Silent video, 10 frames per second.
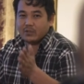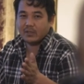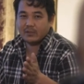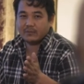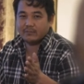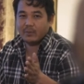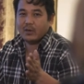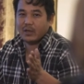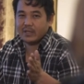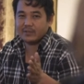every week
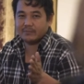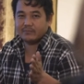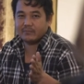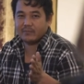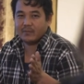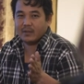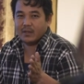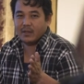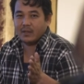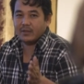and
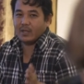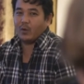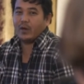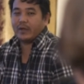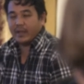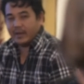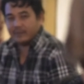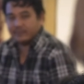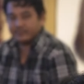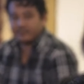helps the family and
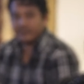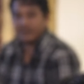does fun